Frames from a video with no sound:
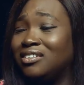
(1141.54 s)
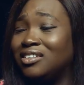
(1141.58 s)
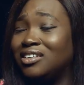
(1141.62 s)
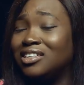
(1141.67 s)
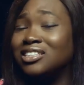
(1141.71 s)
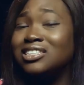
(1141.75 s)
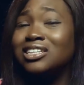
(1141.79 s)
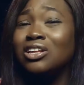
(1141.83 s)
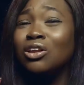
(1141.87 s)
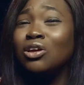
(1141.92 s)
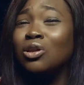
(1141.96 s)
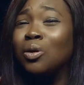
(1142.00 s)

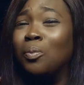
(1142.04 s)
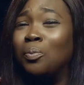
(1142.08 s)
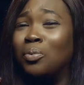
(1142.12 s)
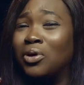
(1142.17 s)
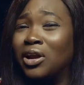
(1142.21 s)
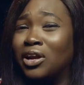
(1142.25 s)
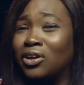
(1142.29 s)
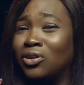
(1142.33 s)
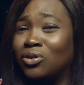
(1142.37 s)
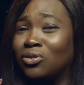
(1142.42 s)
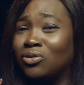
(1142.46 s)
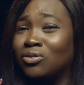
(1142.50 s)
It's a lot of
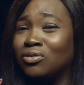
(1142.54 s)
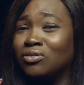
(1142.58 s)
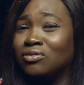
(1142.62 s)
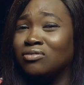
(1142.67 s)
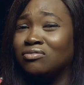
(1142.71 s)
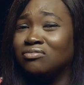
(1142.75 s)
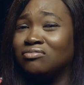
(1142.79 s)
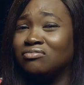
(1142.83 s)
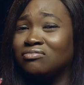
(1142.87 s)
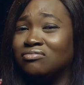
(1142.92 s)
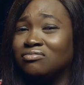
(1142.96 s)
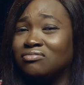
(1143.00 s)
prayer.
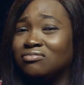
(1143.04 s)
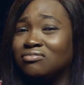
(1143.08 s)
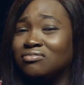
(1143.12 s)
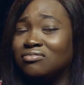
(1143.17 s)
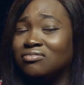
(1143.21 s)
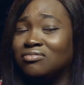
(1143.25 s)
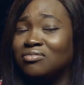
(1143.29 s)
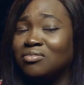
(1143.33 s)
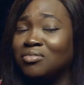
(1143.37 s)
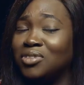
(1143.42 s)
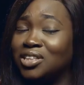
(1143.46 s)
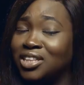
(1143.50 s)

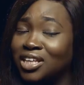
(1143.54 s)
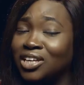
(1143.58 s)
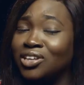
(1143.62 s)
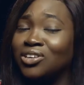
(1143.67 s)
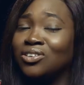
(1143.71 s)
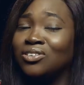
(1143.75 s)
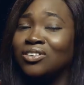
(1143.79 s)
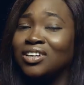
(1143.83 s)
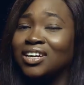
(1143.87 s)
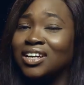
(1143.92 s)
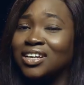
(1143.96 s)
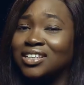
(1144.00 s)
But
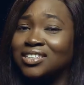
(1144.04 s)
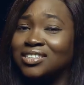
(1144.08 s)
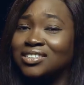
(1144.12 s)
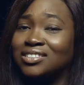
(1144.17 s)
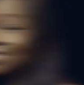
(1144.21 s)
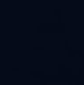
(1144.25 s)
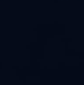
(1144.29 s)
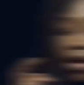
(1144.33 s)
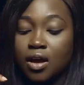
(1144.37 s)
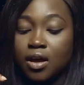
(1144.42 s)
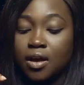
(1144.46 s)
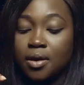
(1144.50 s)
thank you
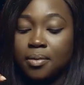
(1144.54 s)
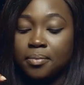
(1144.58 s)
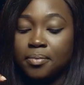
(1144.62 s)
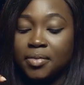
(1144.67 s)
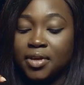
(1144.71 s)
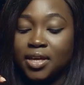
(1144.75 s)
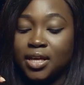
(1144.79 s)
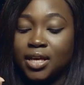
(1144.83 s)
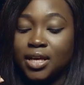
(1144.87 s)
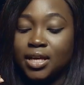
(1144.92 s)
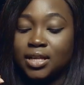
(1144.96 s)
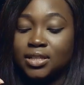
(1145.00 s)
guys. Um,
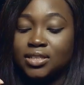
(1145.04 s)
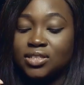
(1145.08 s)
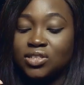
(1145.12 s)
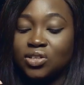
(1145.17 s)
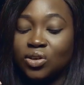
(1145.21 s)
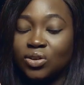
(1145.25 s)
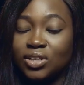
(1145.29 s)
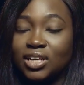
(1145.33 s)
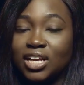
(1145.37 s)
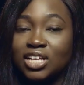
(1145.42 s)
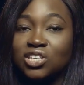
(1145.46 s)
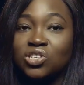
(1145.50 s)
it's
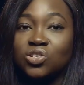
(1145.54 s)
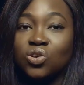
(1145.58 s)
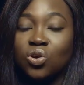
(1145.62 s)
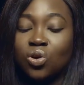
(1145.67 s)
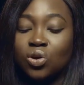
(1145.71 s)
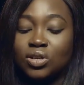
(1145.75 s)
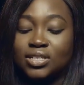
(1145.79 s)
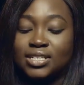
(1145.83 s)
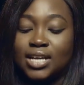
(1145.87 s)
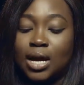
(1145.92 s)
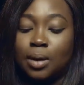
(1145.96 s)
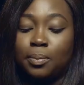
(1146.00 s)

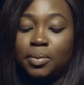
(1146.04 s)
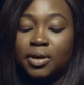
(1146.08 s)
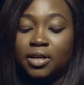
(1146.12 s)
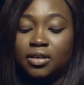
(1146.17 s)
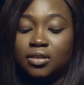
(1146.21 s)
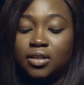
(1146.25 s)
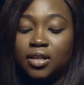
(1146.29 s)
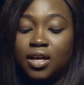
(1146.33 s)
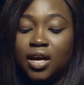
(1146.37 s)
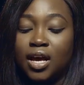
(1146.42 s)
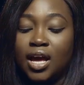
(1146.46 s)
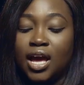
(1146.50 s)
underscore
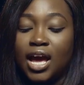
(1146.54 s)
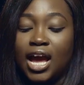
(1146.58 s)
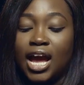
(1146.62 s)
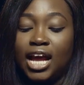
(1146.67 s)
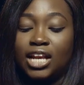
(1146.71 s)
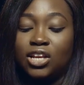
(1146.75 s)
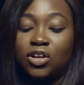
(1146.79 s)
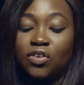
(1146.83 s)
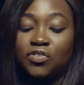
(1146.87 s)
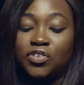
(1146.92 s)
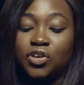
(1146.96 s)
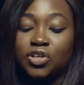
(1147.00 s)
Dabel.
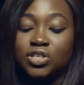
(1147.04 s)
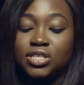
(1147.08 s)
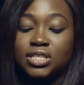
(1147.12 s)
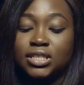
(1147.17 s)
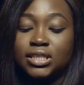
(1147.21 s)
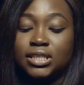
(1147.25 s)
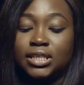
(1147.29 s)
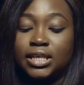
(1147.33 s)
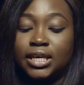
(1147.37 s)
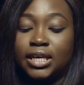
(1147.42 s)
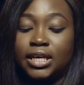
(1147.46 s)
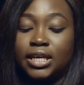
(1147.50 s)
I love your
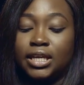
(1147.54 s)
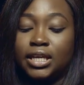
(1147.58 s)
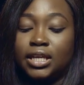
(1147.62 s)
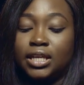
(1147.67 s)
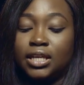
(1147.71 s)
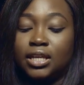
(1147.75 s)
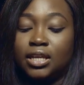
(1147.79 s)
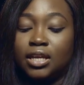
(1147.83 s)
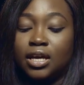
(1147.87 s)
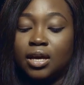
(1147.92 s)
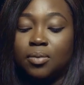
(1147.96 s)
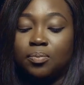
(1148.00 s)

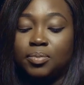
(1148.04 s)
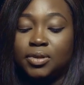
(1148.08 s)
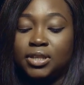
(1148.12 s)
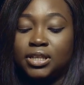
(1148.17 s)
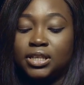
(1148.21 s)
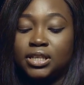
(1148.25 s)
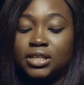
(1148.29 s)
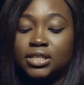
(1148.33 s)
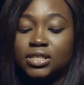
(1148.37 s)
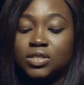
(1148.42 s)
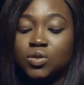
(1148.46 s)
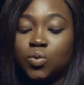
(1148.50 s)
skin.
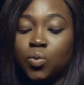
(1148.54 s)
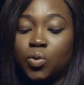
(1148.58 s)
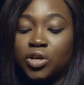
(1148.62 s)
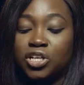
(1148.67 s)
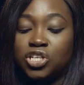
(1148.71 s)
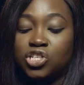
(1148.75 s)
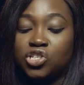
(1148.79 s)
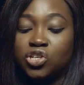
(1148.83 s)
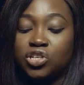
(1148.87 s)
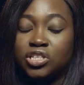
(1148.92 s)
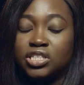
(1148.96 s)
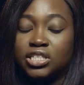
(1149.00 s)
Please, what
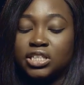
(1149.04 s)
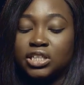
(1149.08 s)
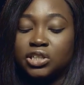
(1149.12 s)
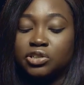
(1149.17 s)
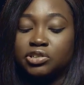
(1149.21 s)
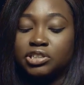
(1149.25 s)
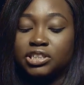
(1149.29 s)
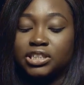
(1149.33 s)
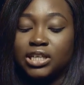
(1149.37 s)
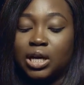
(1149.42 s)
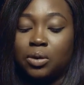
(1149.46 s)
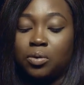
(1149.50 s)
is your
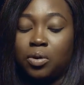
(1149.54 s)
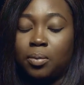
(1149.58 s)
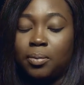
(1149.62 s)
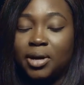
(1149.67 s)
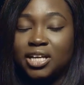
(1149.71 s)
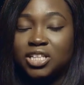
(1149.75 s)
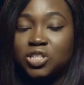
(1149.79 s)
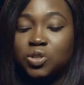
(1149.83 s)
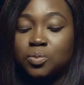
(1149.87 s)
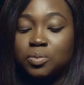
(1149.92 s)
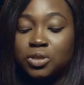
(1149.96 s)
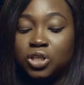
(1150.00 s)
secret? I want
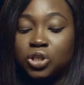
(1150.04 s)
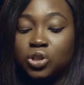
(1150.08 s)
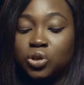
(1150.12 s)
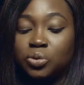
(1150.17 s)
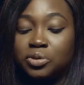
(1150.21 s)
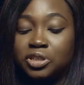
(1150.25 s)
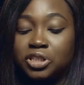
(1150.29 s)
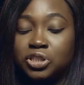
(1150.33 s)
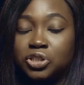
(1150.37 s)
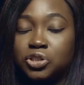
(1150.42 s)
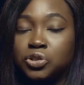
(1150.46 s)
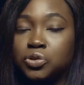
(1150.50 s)
mine to be
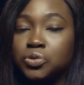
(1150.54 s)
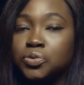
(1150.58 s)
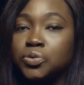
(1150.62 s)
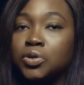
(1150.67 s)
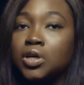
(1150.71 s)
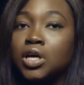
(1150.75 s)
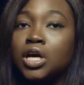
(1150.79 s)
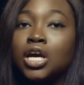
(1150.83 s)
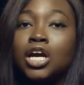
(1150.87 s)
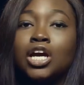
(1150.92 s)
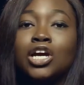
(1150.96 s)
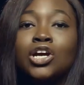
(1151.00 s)
glowing too.
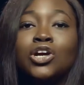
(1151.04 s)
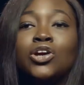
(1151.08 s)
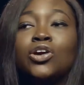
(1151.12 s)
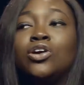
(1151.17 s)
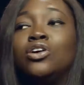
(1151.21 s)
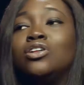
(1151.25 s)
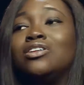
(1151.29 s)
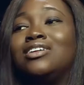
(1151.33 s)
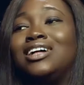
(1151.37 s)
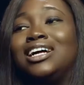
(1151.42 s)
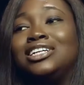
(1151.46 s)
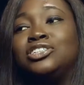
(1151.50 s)

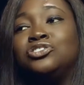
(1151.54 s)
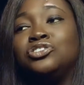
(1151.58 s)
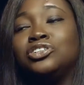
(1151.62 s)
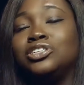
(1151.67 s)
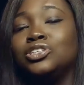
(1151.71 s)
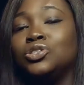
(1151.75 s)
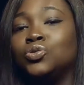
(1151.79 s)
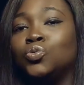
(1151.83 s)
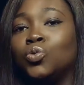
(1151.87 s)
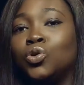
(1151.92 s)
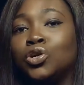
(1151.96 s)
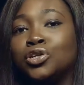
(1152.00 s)
Girl, all I
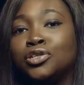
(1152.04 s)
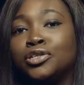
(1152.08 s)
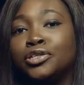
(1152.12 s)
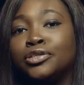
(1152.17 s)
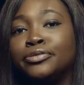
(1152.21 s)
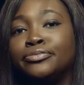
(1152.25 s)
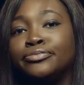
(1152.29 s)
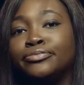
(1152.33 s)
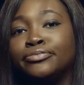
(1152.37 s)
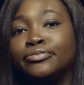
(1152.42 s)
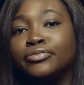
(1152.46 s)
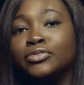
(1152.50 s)
drink is
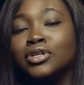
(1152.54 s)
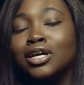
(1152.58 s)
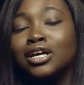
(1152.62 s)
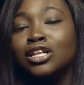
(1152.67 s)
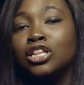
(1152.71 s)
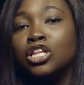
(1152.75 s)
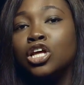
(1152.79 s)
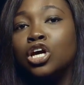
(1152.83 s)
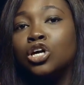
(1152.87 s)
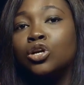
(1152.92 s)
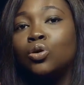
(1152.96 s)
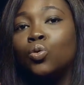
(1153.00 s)
water. A
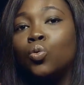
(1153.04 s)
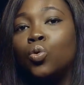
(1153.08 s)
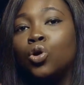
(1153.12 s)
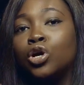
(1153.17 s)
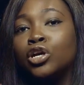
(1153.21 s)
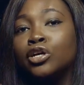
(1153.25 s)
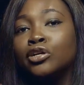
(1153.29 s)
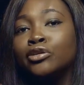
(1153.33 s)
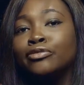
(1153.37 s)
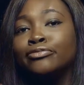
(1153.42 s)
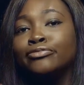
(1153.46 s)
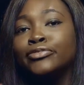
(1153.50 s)
lot of
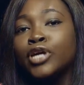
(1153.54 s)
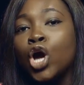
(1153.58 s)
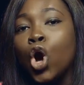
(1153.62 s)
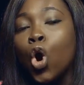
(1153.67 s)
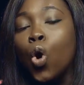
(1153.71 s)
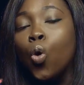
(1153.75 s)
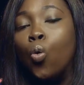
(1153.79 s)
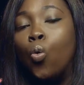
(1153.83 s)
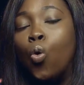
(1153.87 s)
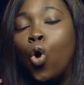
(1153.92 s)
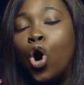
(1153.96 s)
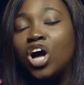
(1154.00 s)
water.
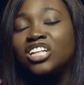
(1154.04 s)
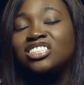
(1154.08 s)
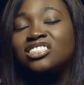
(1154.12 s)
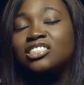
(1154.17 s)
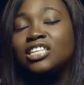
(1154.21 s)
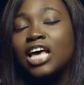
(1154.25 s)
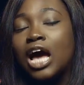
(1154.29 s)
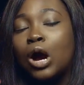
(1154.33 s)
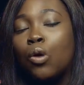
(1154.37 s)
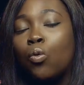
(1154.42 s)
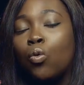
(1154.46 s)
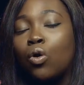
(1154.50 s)

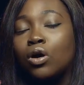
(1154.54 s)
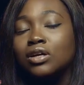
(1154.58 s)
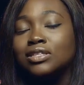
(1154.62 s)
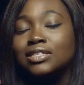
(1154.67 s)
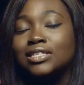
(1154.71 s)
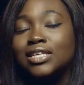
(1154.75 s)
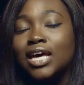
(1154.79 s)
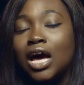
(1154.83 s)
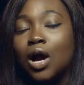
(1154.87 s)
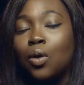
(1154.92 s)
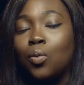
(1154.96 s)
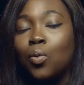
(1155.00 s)
Water,
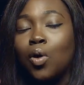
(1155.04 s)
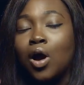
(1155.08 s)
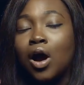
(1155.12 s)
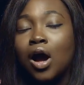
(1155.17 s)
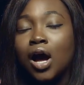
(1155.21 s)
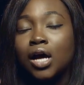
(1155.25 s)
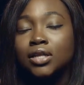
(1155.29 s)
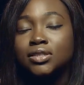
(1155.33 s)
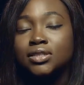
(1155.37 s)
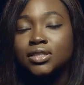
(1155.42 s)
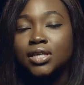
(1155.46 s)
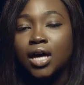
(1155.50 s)
water,
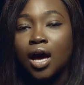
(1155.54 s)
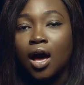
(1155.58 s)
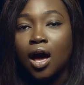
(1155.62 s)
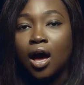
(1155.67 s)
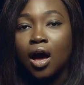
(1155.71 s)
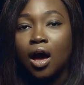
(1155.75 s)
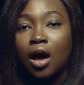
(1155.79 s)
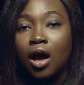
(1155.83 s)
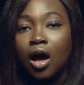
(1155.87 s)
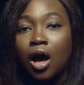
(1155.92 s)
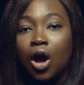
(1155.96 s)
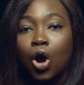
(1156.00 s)

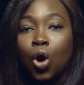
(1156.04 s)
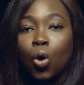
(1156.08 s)
water,